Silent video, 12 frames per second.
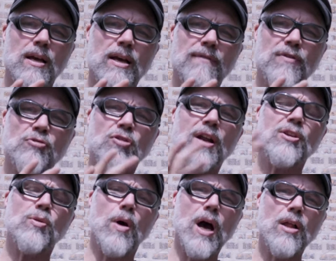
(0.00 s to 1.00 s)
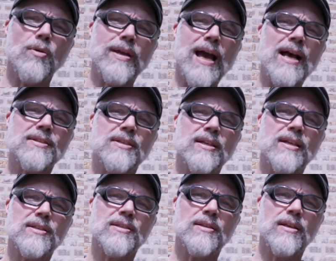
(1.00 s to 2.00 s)
if they're trying to do a hollow casting,
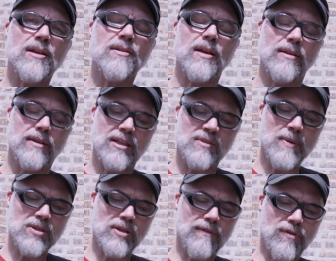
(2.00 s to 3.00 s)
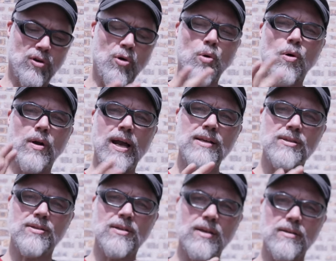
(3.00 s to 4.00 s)
is, you know, and especially if their core has
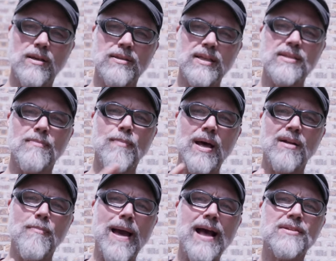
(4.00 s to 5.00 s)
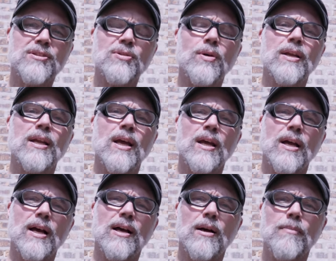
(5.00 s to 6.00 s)
a decent amount of mass to it,
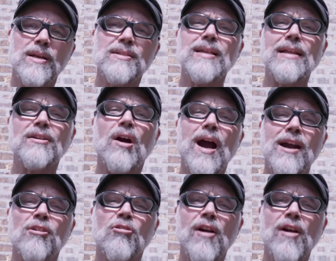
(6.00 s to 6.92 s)
is that their iron